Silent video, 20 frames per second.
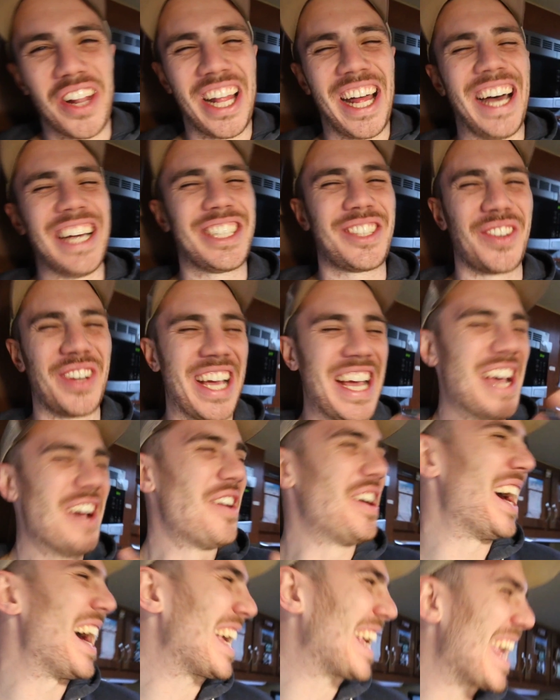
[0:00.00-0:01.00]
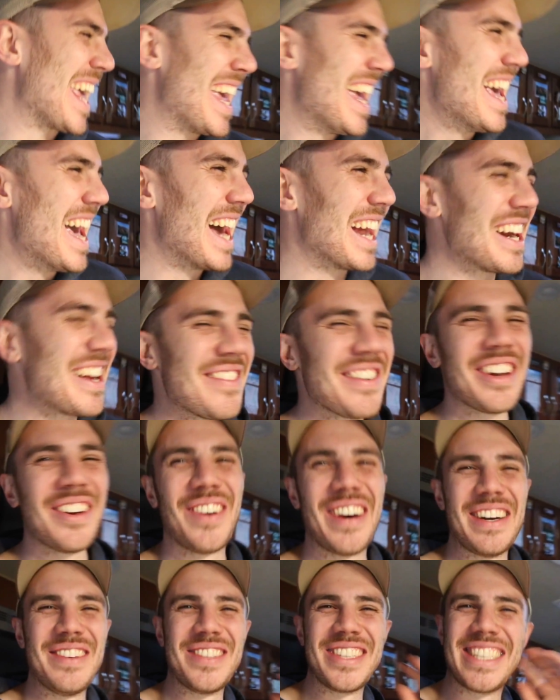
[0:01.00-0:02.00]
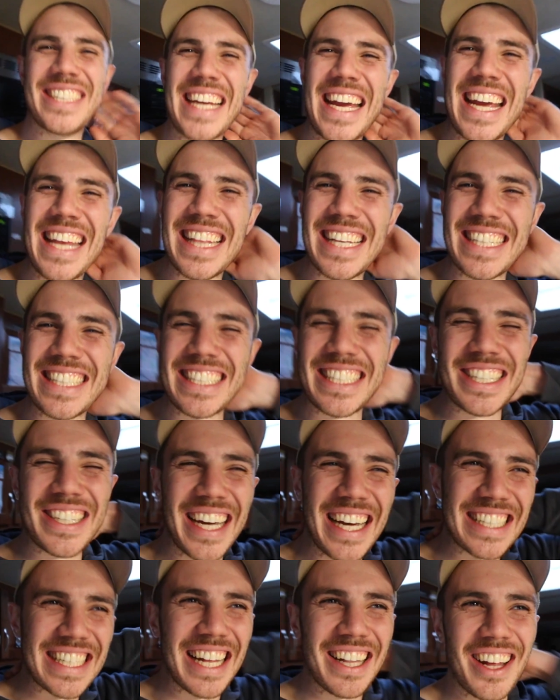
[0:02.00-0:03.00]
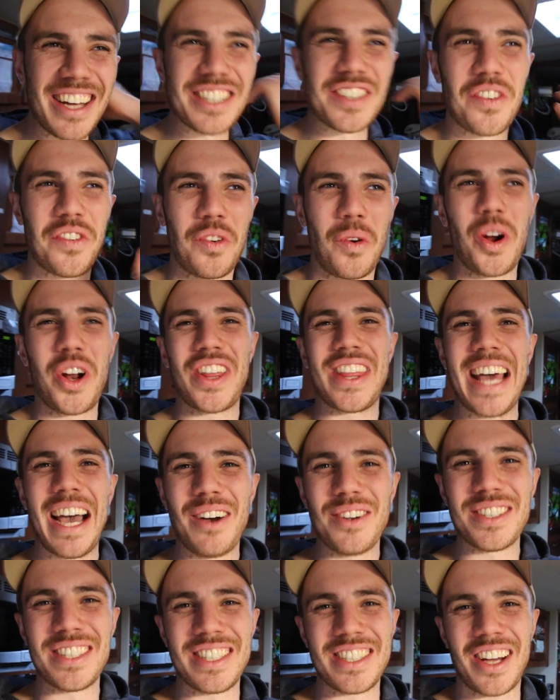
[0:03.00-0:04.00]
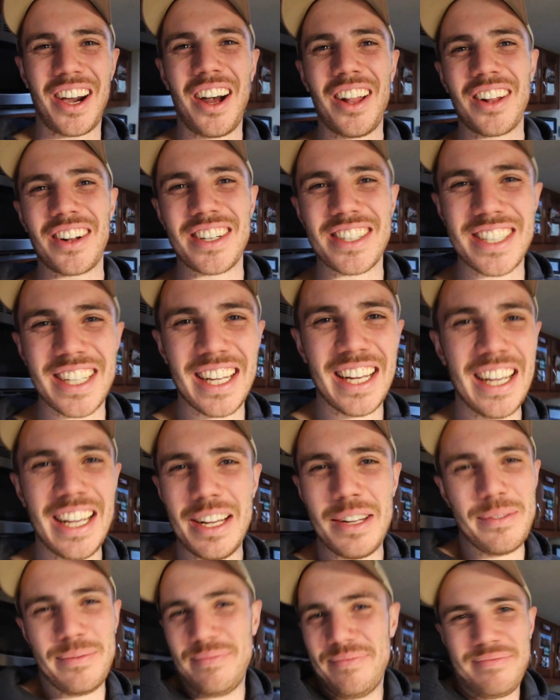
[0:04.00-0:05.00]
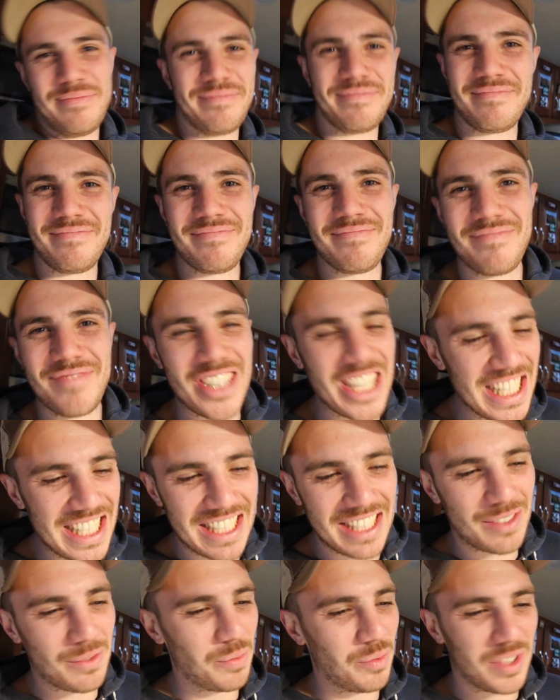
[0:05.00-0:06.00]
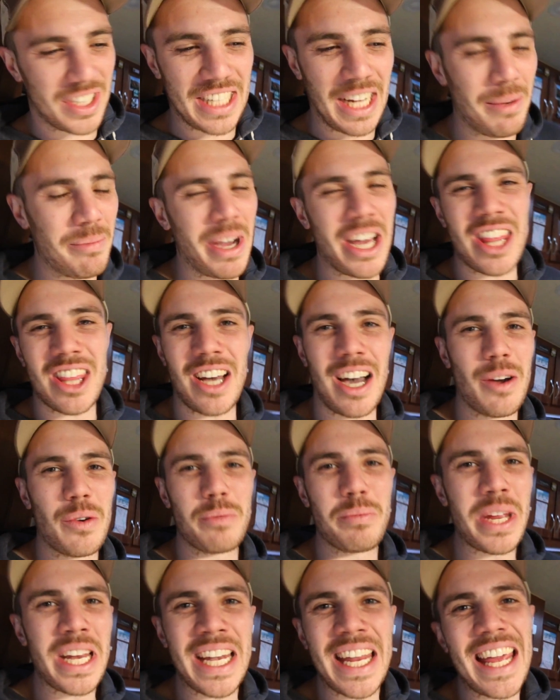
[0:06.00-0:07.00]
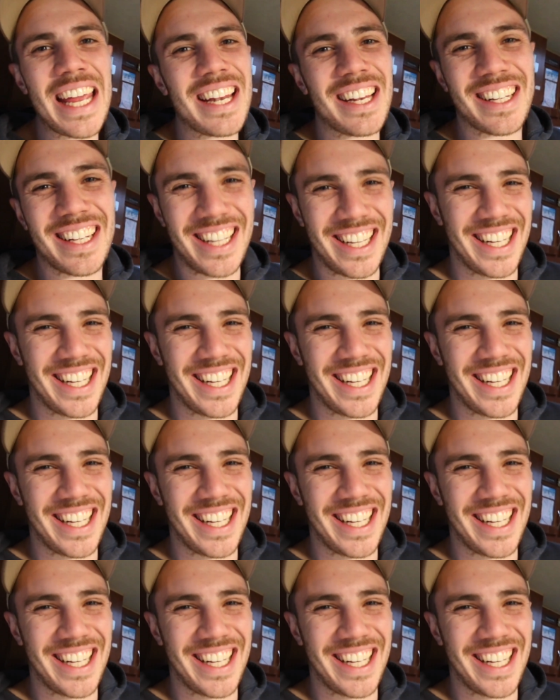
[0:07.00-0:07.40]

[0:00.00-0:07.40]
I lost, I don't even know why I'm saying this to you guys. I lost $4,000 just something I thought would be neat.